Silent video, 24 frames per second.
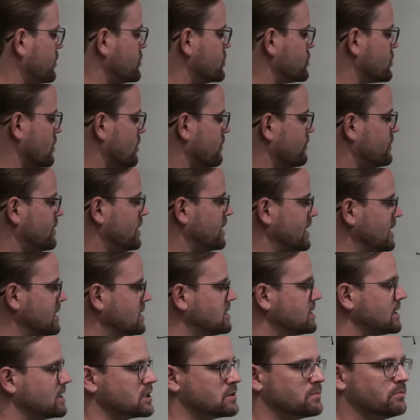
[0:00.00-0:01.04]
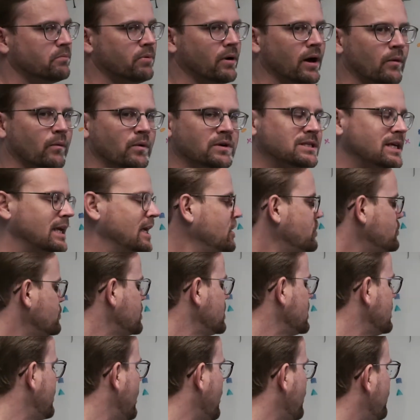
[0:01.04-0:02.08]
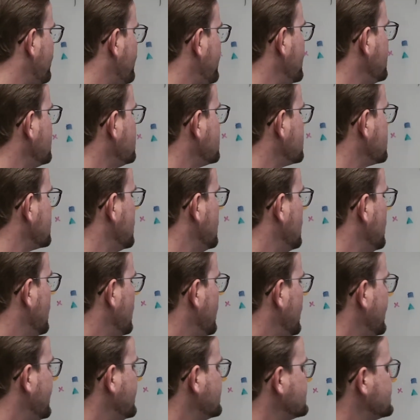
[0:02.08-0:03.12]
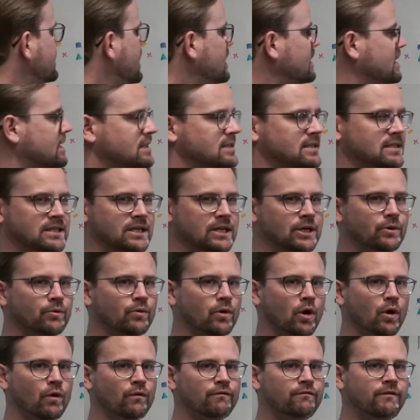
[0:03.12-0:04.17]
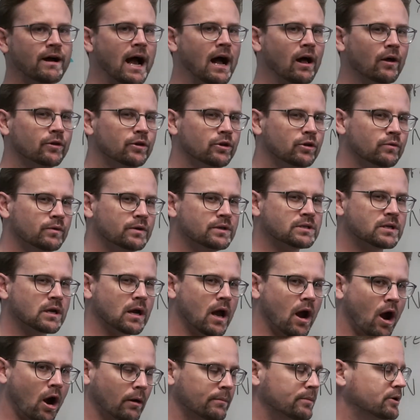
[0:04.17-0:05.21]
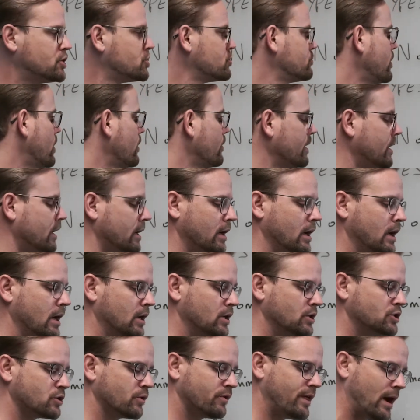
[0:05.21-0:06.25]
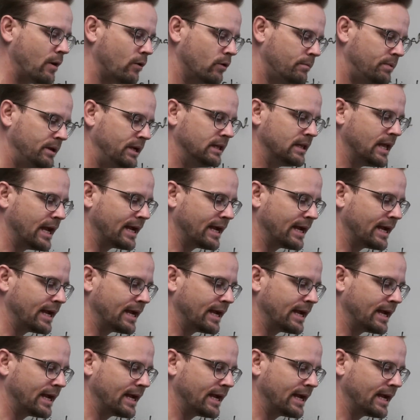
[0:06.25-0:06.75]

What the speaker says: preserved the distance, but what's interesting about this is that the 0 value is arbitrary. So that would be